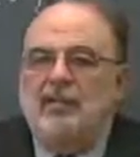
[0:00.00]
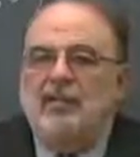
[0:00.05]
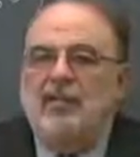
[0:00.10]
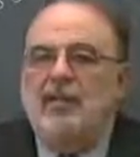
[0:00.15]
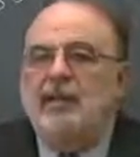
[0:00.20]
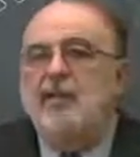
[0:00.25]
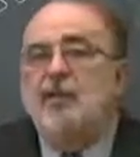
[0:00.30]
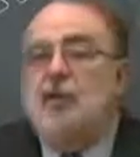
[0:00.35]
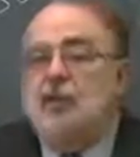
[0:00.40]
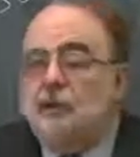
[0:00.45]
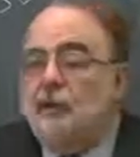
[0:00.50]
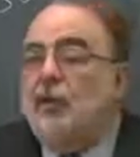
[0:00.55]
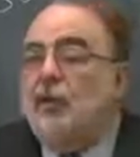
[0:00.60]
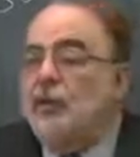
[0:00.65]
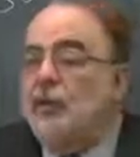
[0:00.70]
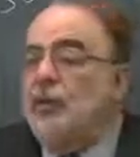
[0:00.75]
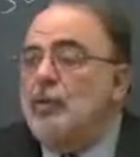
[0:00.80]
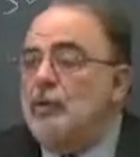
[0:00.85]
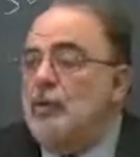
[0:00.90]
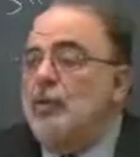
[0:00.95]
by not
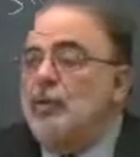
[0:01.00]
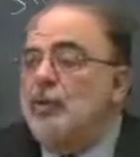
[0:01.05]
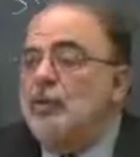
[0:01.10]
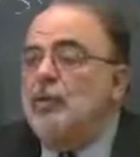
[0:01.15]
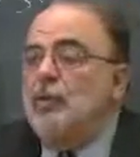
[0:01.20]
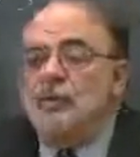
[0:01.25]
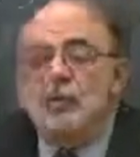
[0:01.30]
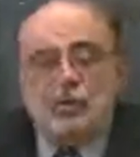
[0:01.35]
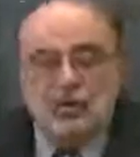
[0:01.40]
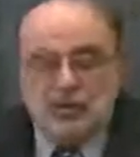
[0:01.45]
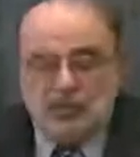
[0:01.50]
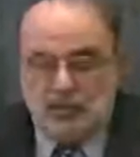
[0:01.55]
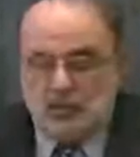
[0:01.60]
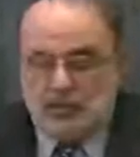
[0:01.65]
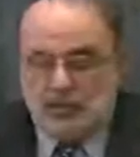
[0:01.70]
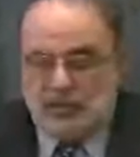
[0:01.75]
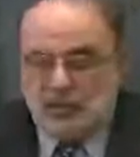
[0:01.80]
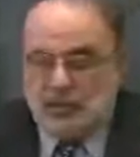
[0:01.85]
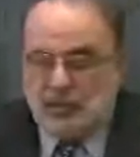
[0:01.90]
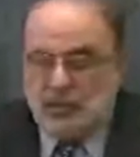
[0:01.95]
following the
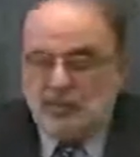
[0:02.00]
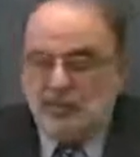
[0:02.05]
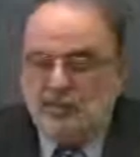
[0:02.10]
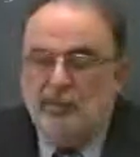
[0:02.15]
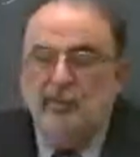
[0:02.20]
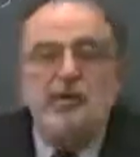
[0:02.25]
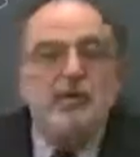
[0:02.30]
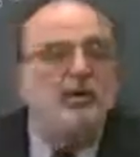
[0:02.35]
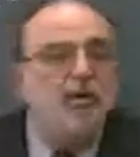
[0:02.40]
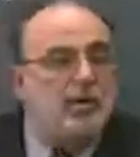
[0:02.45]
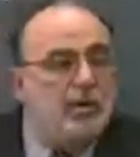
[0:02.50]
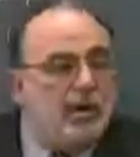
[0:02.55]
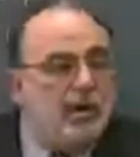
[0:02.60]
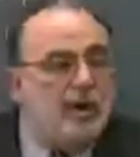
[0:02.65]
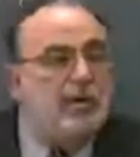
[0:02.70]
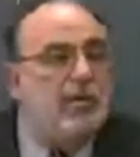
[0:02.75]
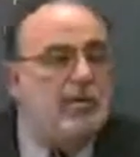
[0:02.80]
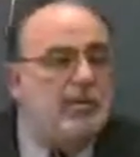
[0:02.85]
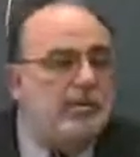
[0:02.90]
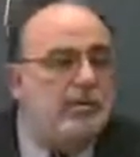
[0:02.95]
rules. But there were
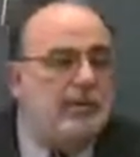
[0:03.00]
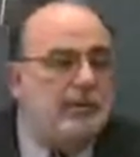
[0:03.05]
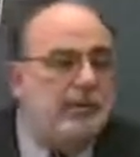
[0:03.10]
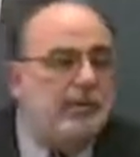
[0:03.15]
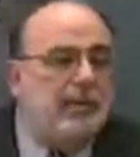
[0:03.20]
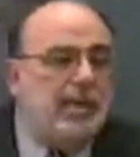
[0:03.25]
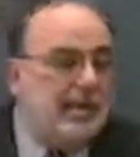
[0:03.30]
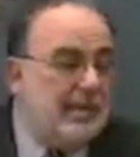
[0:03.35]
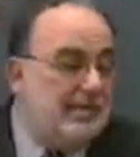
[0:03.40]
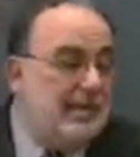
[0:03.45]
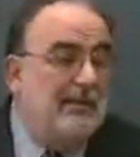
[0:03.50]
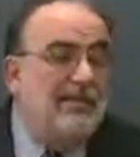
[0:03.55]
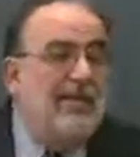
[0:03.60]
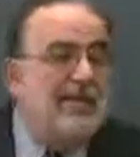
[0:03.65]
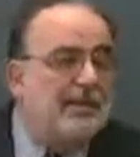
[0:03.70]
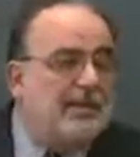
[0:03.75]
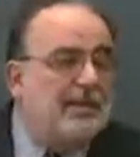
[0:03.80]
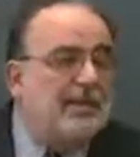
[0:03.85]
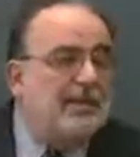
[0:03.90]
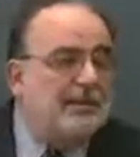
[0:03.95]
those, like
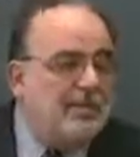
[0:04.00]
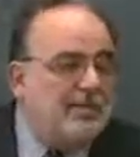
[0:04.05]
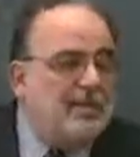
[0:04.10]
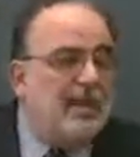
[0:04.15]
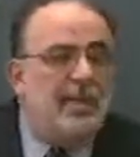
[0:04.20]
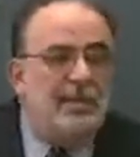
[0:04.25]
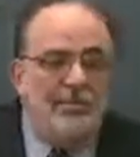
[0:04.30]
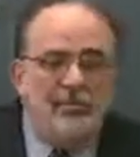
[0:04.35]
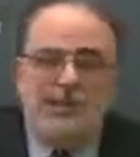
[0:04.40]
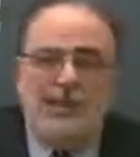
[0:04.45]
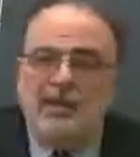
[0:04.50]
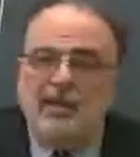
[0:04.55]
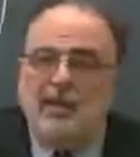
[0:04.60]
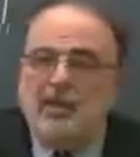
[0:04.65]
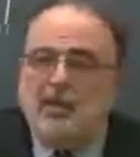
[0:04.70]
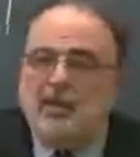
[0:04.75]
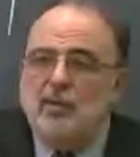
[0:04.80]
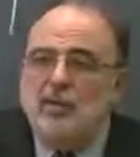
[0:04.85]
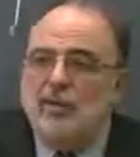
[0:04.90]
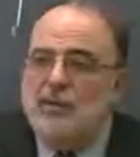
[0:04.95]
Cervantes himself,
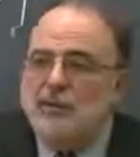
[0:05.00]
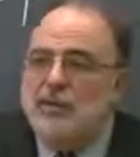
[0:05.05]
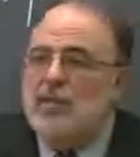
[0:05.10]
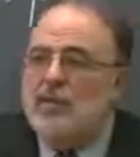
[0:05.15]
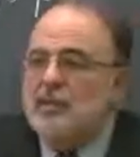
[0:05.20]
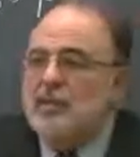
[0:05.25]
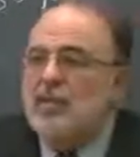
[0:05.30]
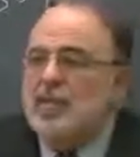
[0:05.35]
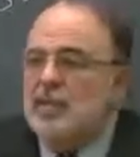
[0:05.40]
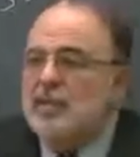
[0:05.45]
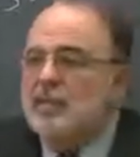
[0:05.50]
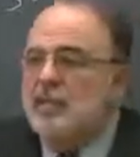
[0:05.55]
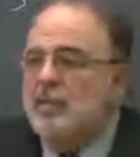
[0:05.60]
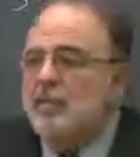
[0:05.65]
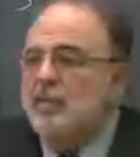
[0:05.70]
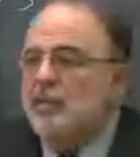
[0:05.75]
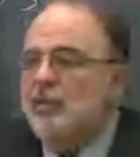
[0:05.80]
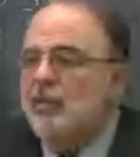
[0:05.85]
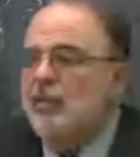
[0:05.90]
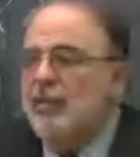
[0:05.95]
who criticized
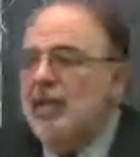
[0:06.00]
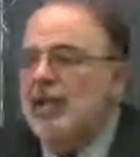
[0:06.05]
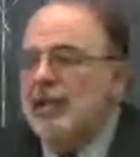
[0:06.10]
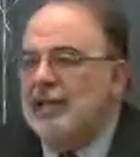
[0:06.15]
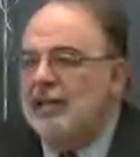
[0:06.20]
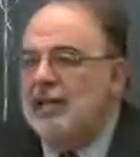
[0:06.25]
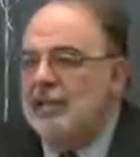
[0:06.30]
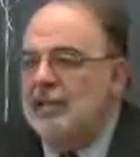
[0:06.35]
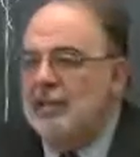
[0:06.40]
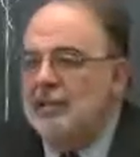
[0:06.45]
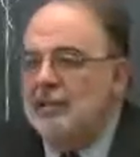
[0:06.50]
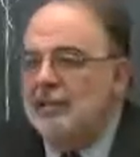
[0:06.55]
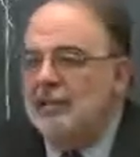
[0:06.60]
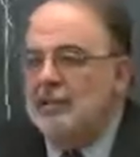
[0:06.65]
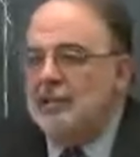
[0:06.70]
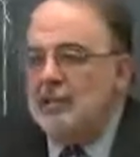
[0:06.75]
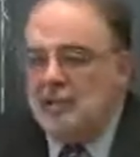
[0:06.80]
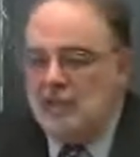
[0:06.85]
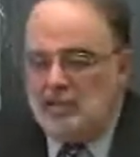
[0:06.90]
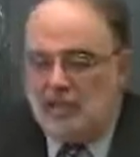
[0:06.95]
him for that.
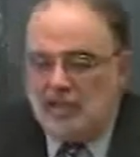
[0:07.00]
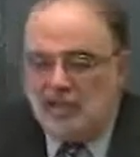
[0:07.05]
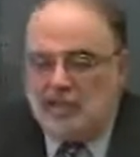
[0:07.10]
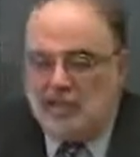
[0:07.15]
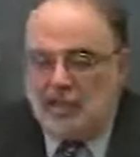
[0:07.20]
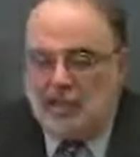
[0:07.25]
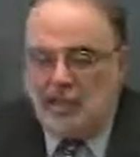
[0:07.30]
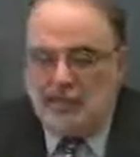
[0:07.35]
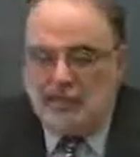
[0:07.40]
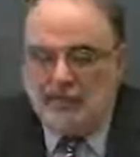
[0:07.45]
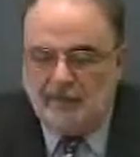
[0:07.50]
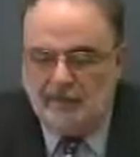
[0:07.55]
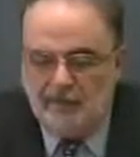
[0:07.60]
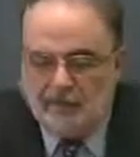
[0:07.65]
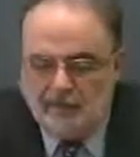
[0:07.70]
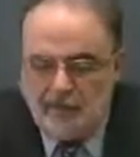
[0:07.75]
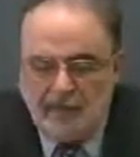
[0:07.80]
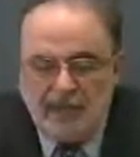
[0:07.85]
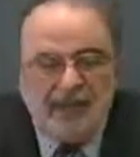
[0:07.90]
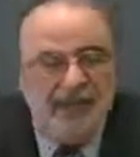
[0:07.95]

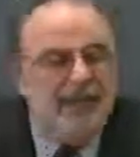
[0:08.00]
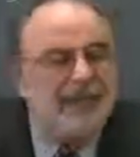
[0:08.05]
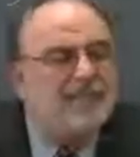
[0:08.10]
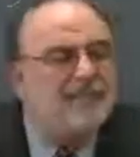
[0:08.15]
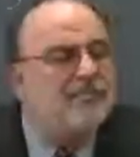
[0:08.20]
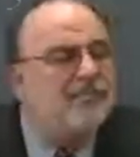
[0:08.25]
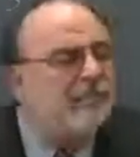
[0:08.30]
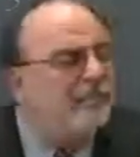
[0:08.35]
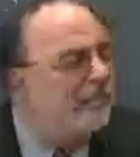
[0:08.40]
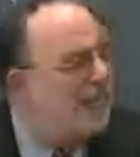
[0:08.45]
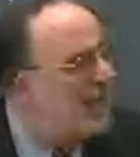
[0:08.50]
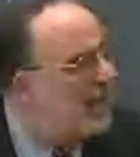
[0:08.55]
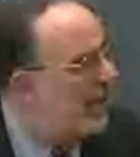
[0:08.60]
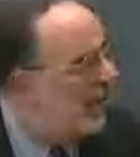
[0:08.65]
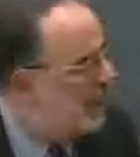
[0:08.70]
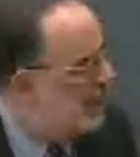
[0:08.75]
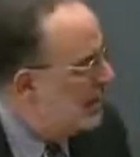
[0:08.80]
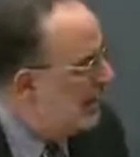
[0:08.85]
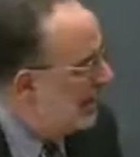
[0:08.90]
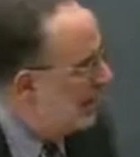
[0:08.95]
And he
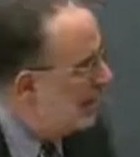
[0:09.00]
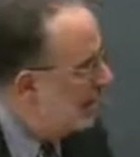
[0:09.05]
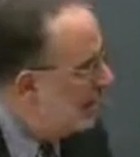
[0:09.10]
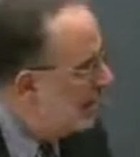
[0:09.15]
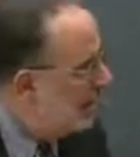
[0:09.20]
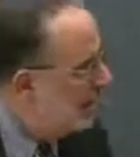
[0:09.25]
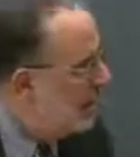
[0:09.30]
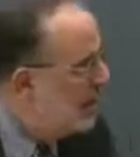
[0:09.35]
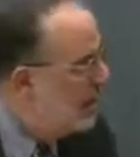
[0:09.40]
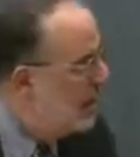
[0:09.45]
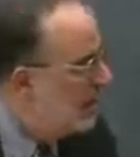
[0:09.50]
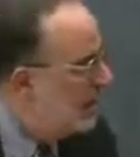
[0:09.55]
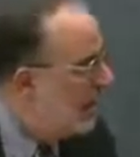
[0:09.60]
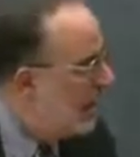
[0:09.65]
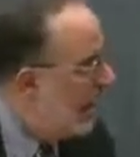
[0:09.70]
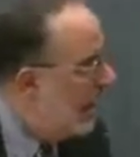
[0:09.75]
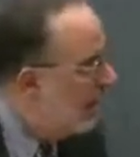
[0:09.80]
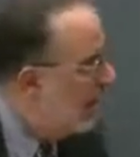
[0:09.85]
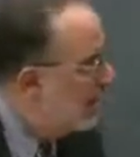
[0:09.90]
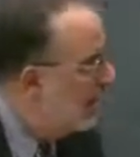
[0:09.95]
replied in
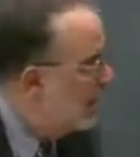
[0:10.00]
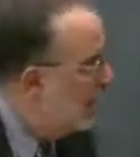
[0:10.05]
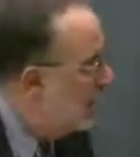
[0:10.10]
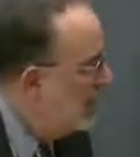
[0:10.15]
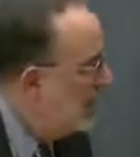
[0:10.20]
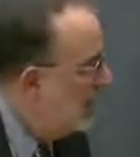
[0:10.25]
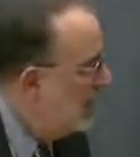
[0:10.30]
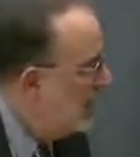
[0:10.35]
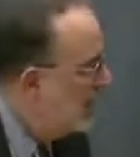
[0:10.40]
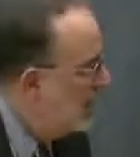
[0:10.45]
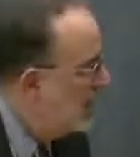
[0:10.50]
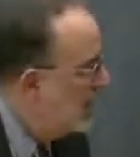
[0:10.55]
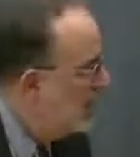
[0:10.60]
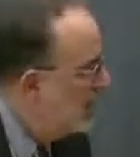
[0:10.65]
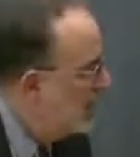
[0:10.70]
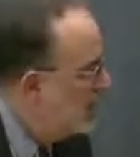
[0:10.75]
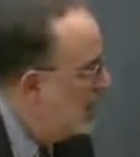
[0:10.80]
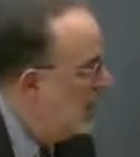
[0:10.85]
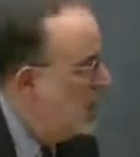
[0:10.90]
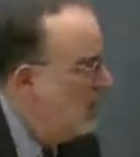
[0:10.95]
1609 in
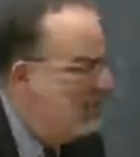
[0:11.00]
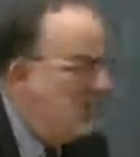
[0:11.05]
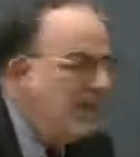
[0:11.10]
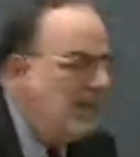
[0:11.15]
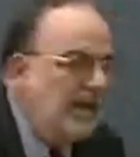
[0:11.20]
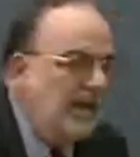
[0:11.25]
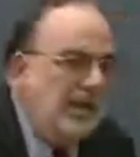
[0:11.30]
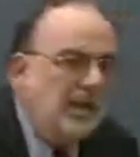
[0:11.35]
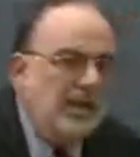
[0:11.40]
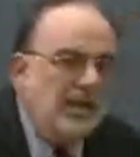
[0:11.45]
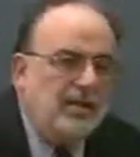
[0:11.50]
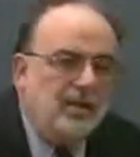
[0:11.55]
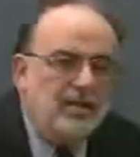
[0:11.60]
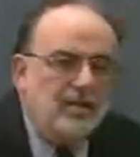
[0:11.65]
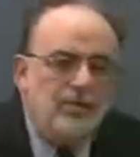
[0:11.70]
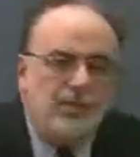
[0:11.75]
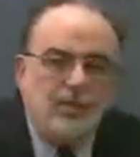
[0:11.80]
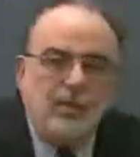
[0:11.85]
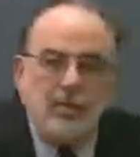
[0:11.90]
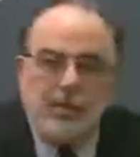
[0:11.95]
this very
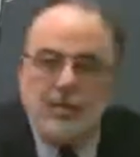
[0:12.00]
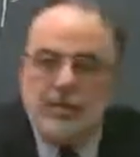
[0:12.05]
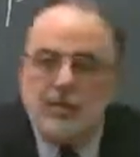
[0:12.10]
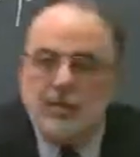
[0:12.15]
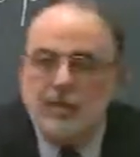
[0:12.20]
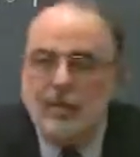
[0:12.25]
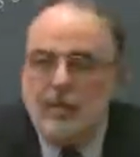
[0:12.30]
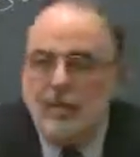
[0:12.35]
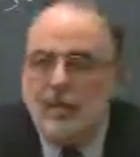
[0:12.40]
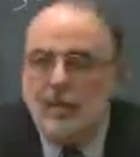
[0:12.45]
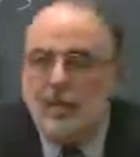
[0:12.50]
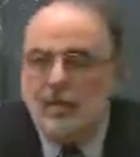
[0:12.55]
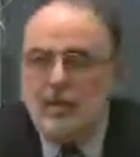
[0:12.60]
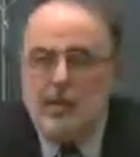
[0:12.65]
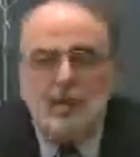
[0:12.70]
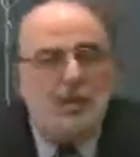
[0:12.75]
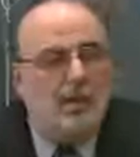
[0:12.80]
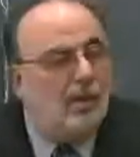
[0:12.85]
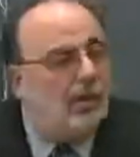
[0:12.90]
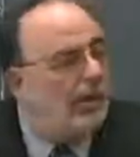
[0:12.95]
hilarious poem
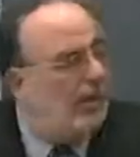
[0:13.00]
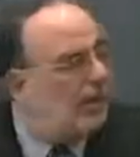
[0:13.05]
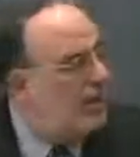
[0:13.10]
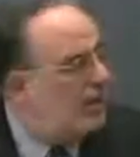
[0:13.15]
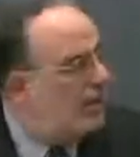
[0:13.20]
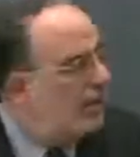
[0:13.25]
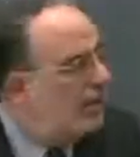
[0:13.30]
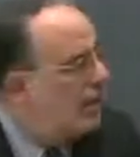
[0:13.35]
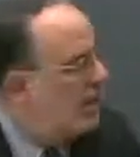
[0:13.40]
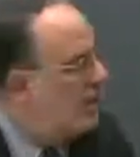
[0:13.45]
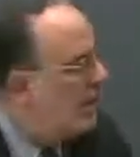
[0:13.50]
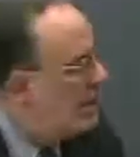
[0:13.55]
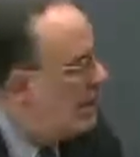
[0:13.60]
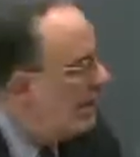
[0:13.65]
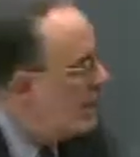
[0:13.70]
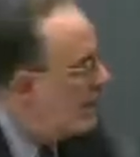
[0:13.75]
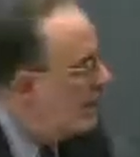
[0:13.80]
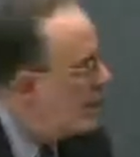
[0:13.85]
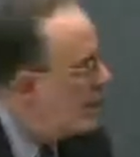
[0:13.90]
called The